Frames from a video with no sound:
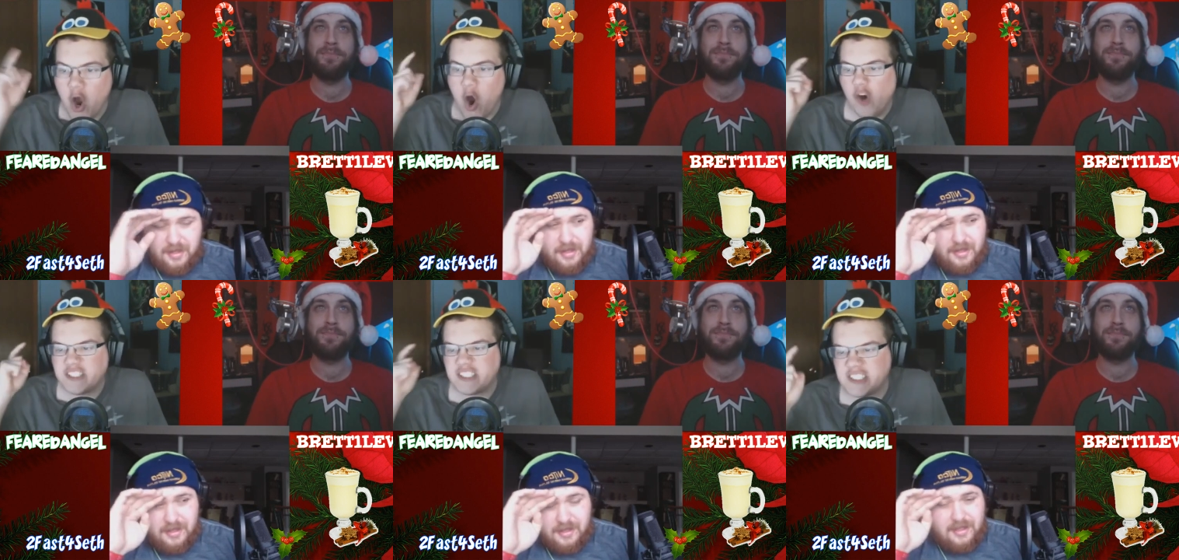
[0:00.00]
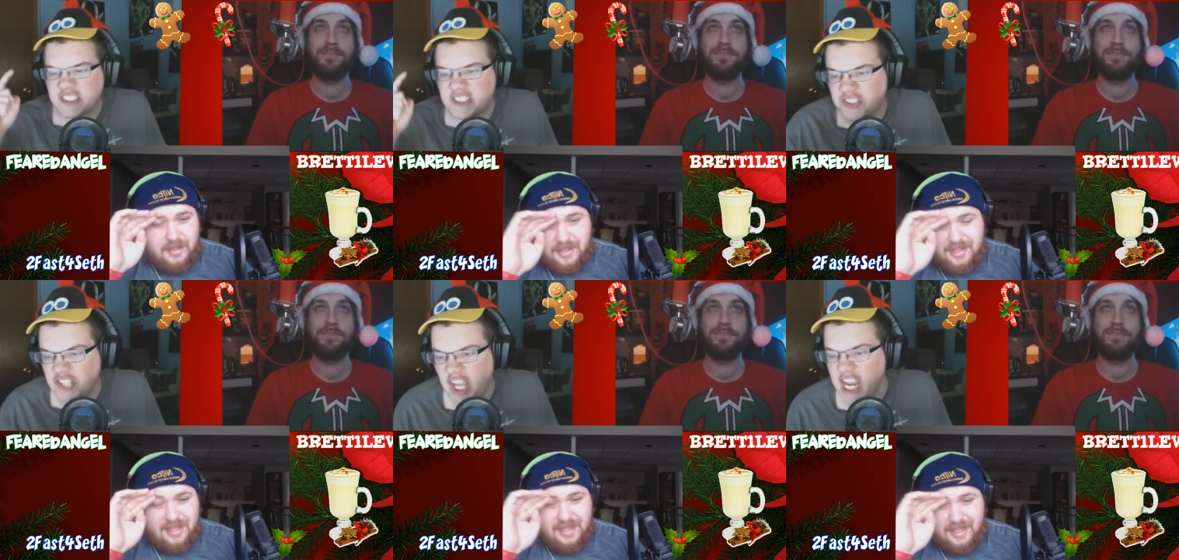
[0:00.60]
Speaker 1: hum or
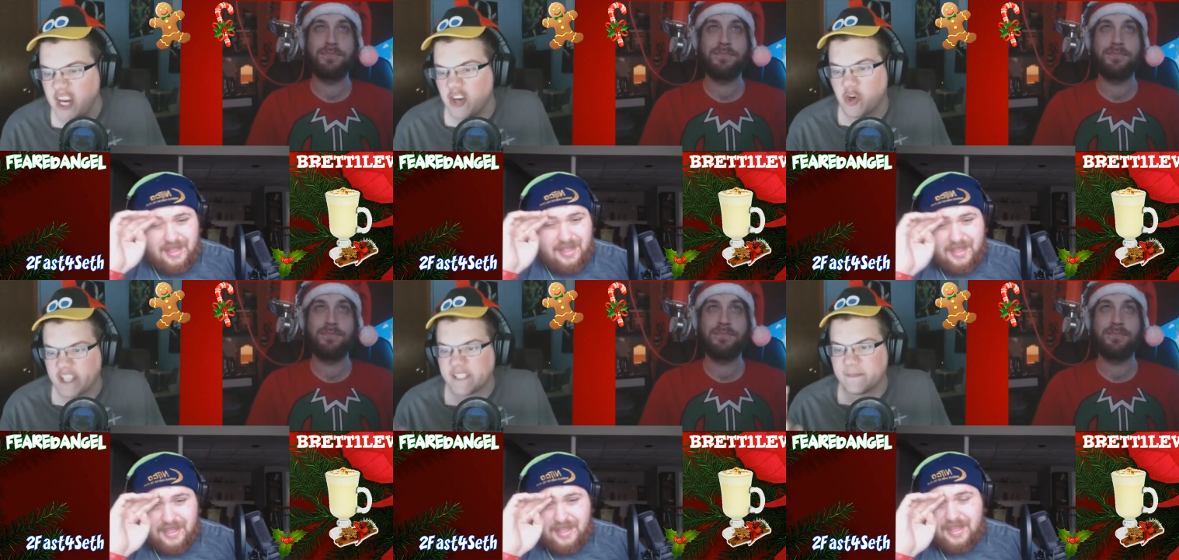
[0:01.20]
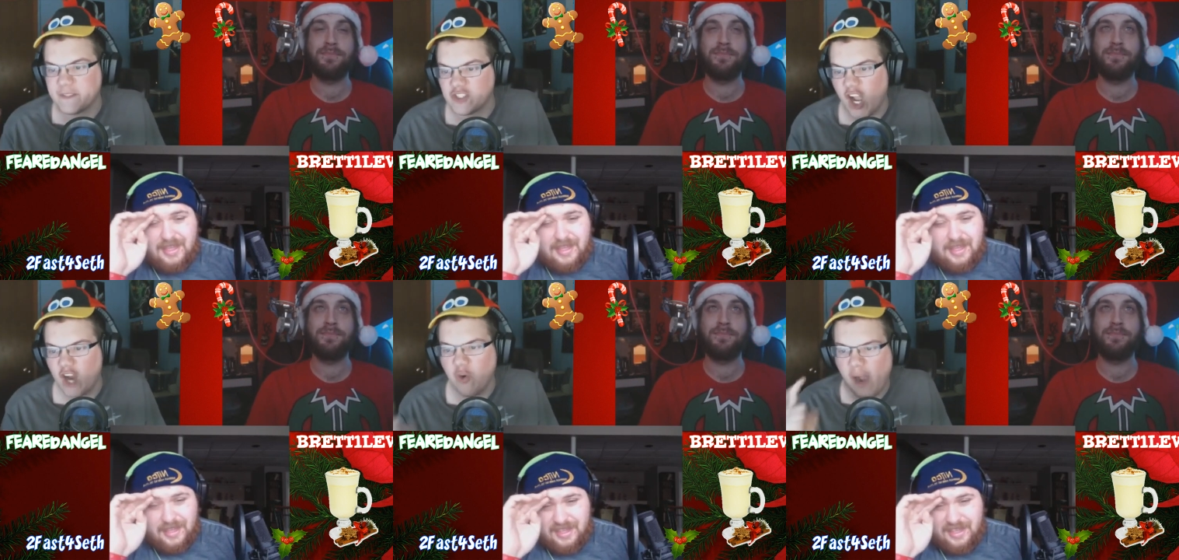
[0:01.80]
sing a Christmas
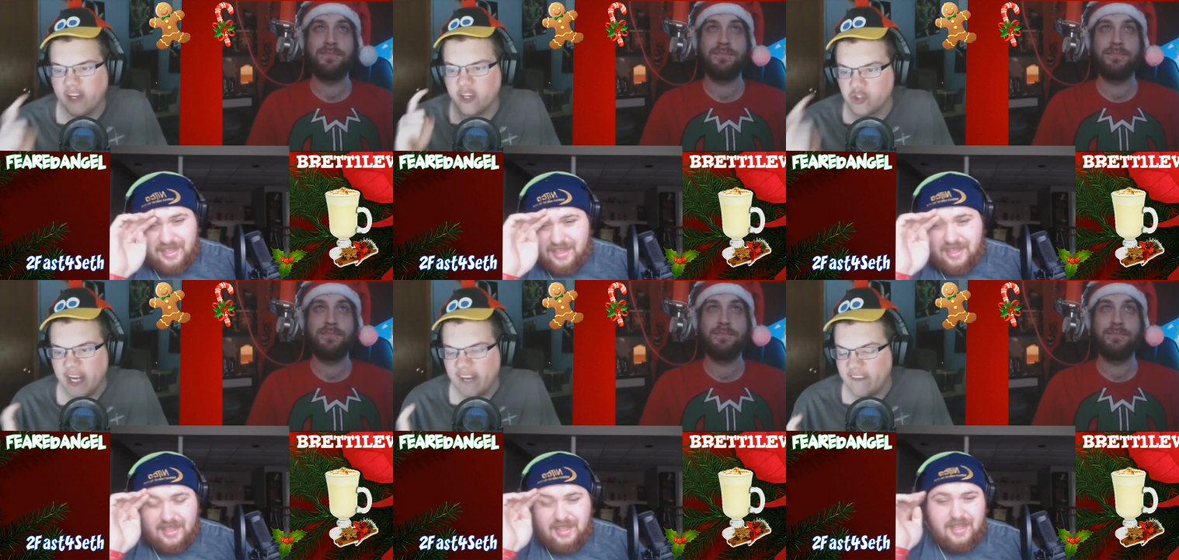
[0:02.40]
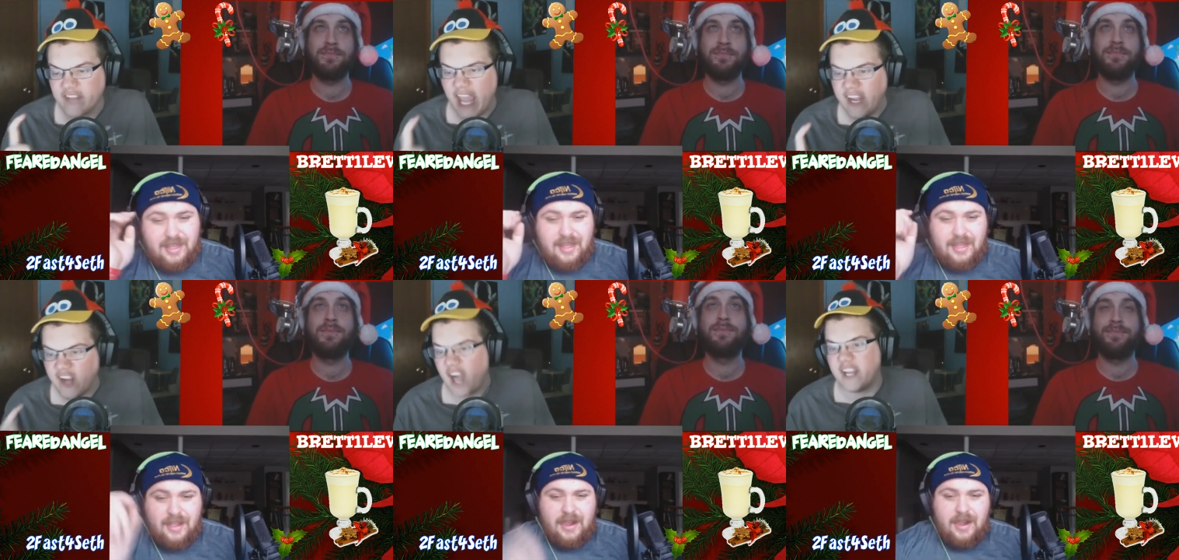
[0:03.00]
song while you're drinking this
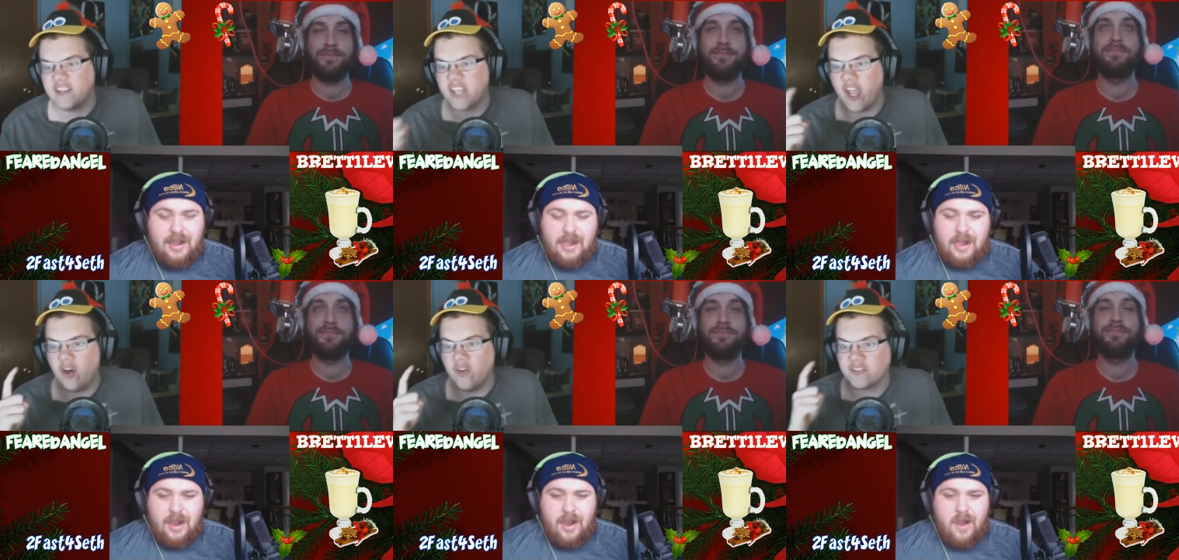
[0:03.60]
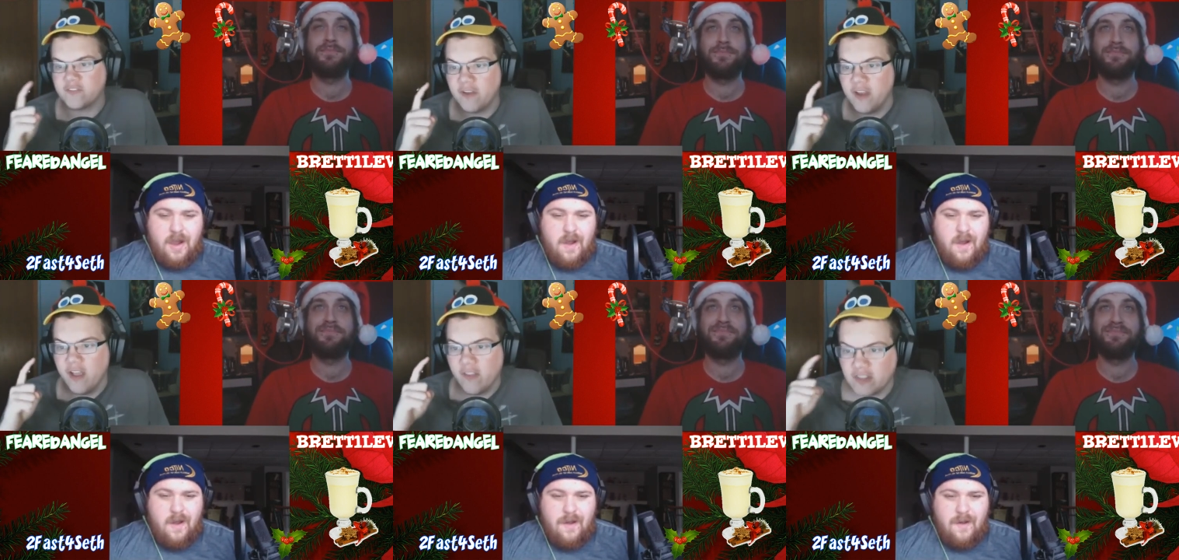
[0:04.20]
eggnog until the
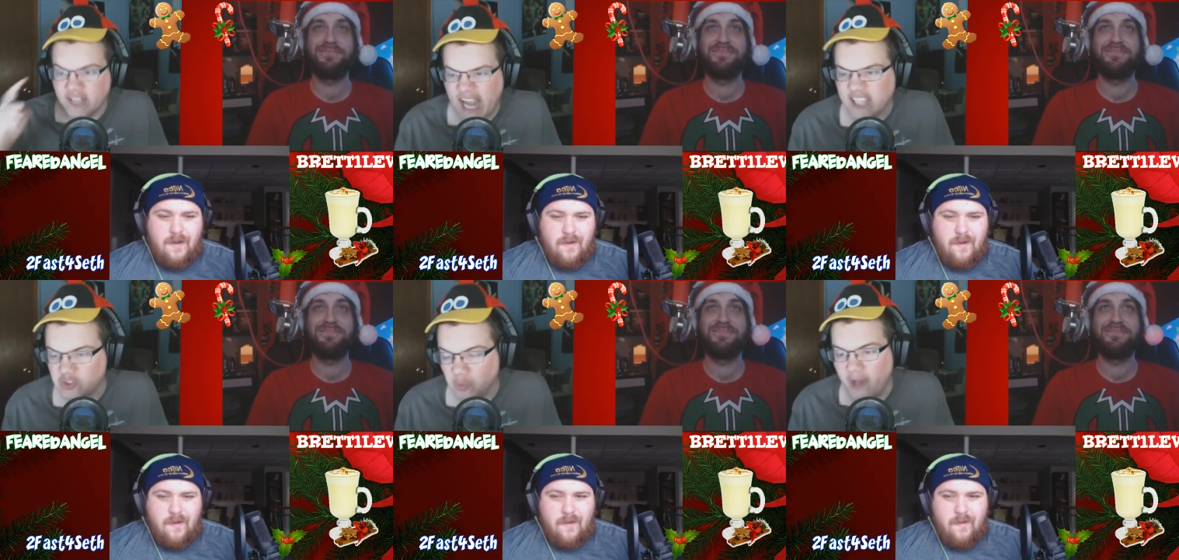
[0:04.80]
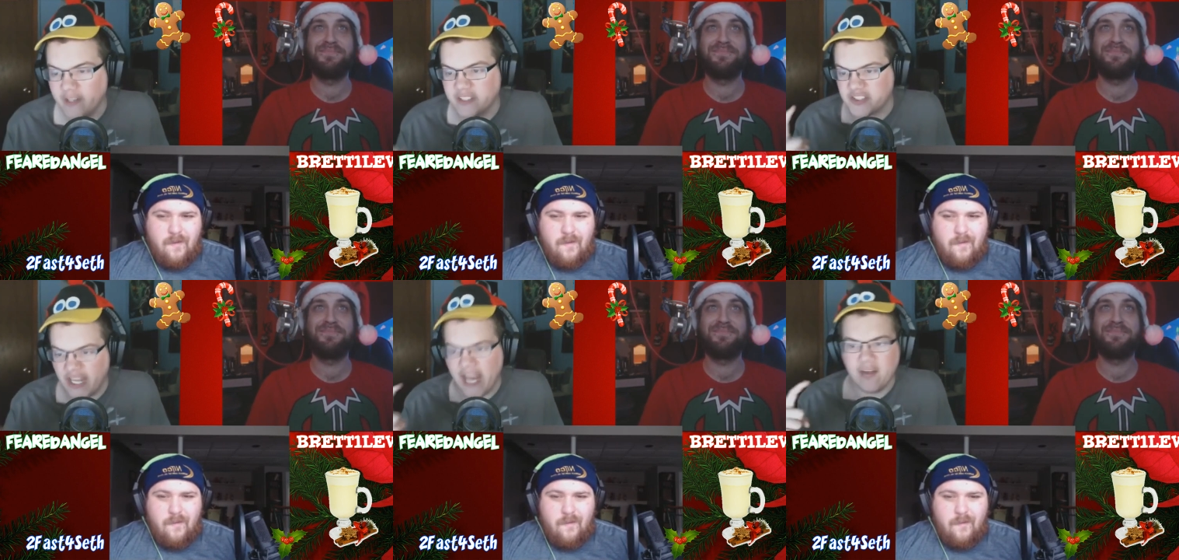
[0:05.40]
the last one to
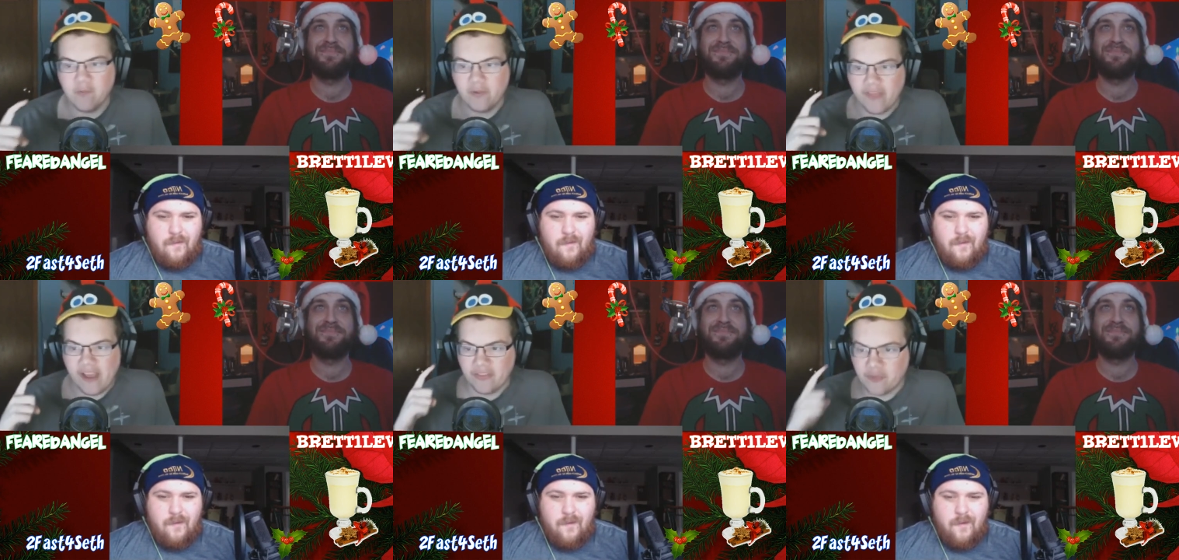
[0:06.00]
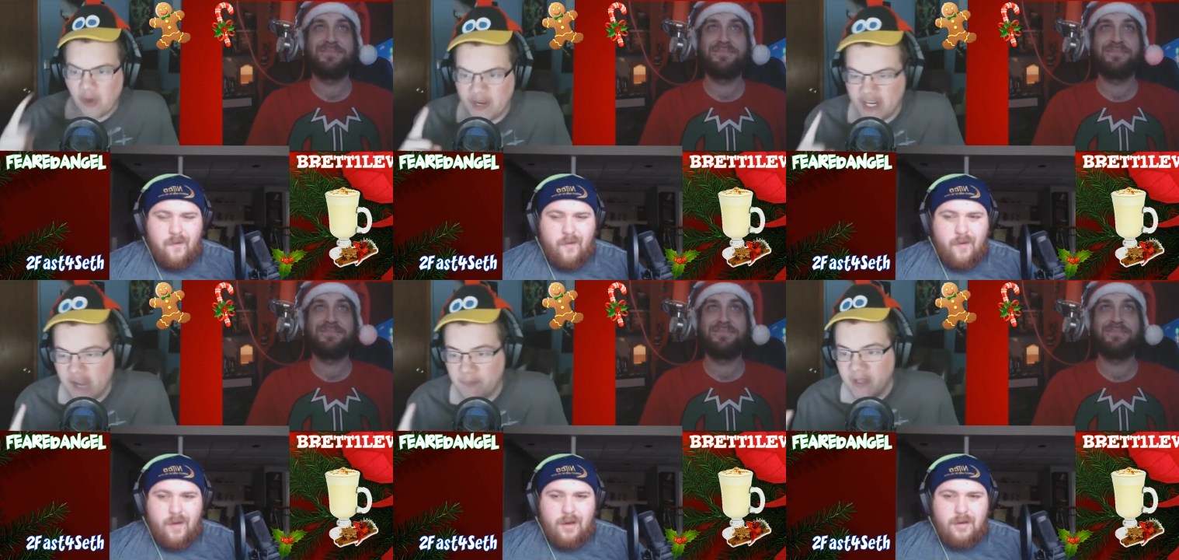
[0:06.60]
stand without
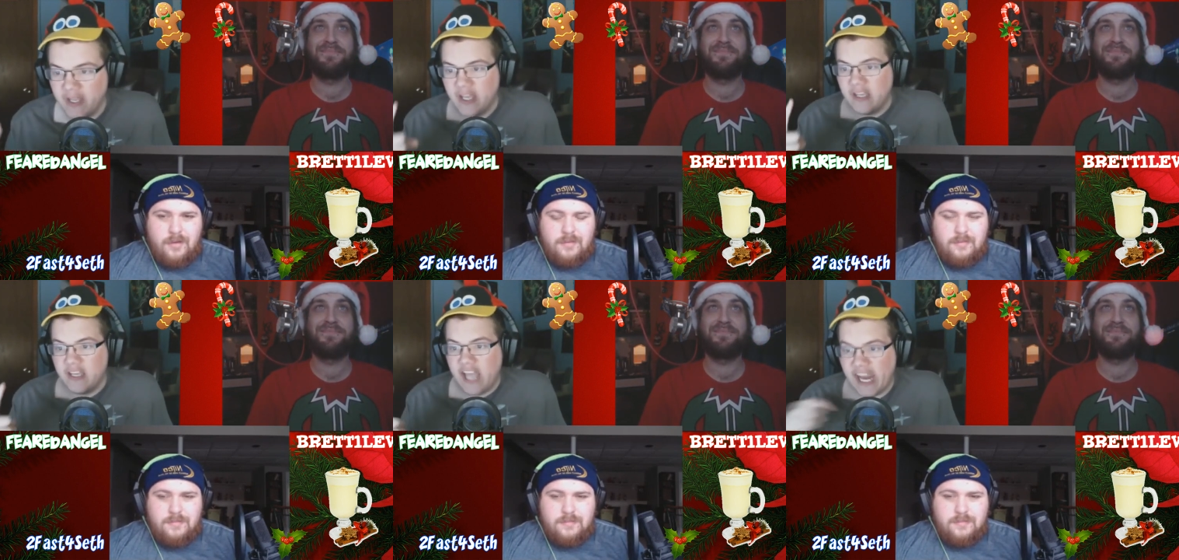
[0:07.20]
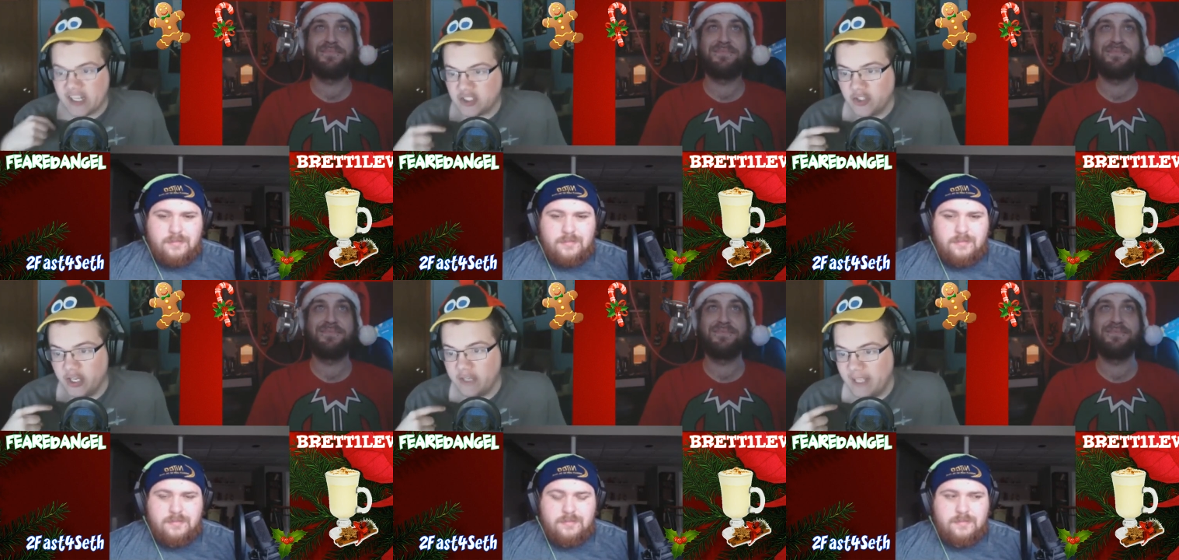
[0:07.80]
throwing up.
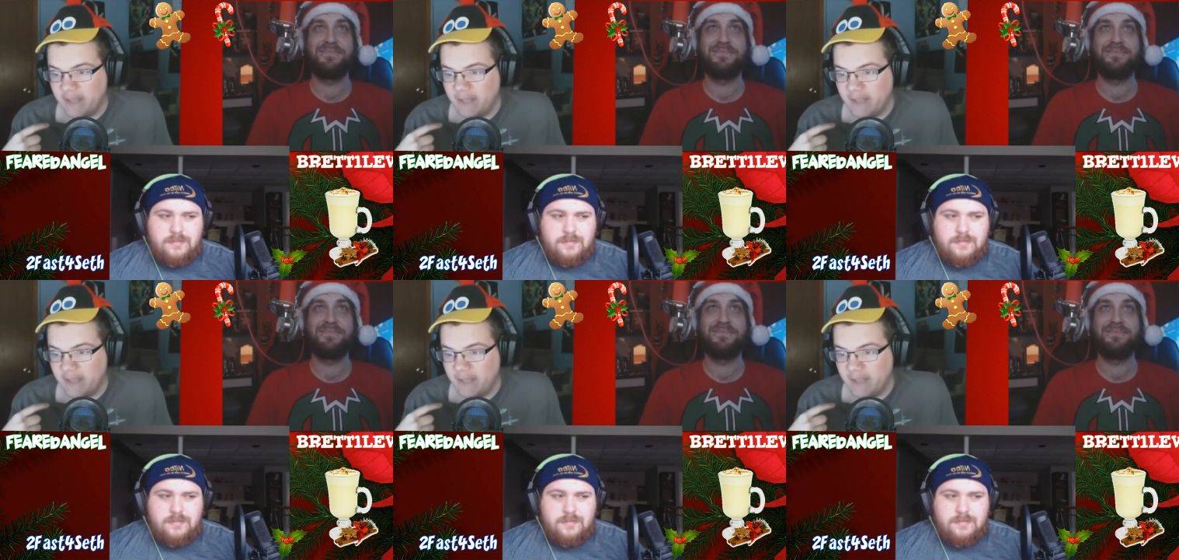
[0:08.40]
Excluding